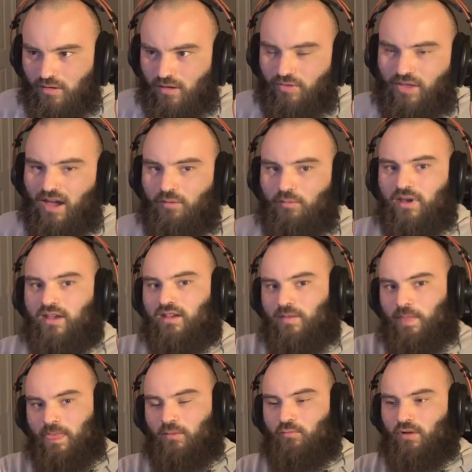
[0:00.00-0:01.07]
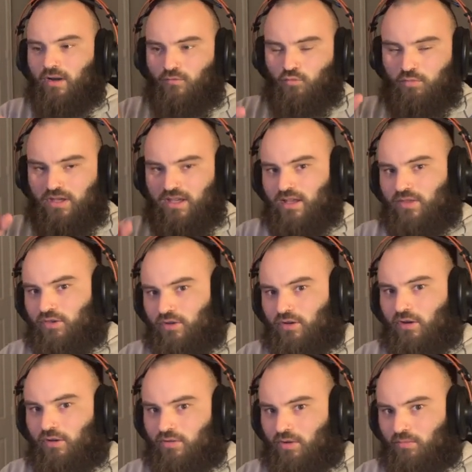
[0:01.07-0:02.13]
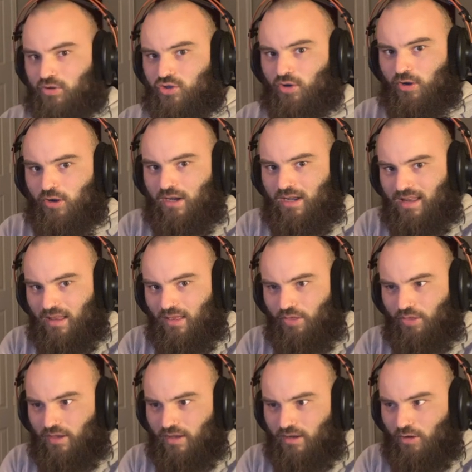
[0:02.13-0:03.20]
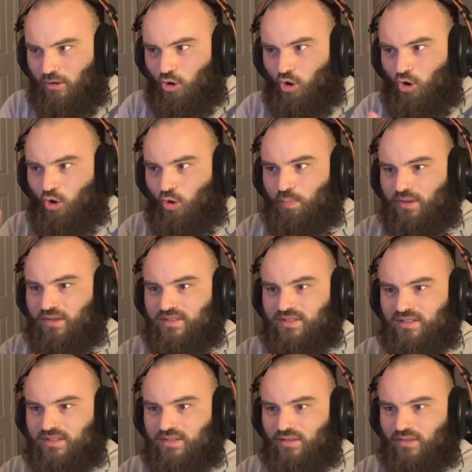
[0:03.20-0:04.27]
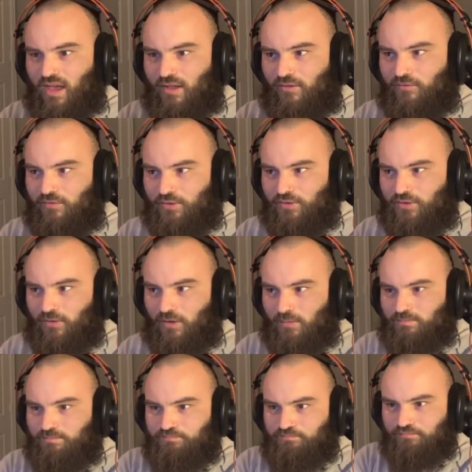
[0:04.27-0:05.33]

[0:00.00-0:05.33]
That way, whenever we hit the note and we trigger it, it opens that filter up.